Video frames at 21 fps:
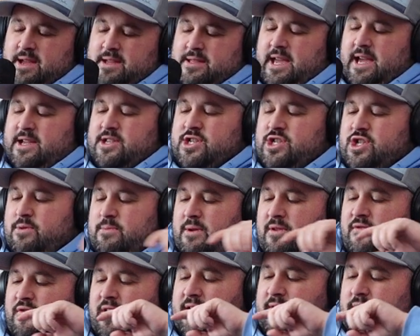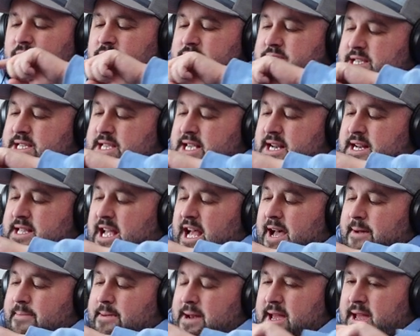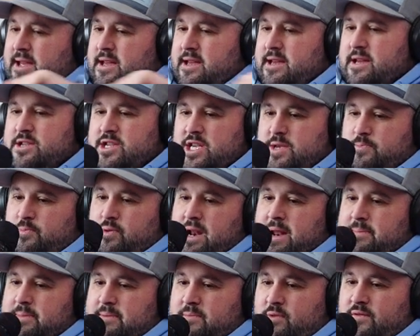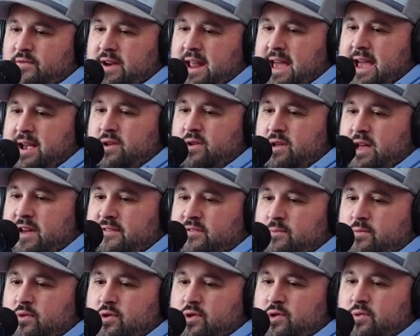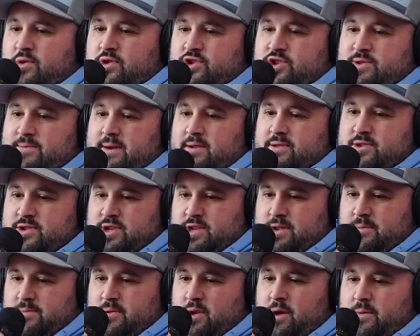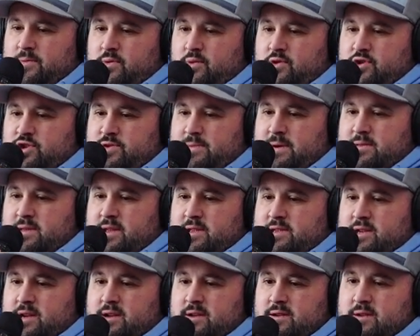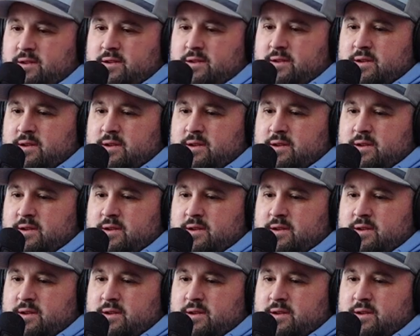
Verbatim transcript: Dad, just do me a favor. So I see the top of that. Just put it on a bit more of an angle. Have it more towards your mouth and just up towards your mouth. That's all.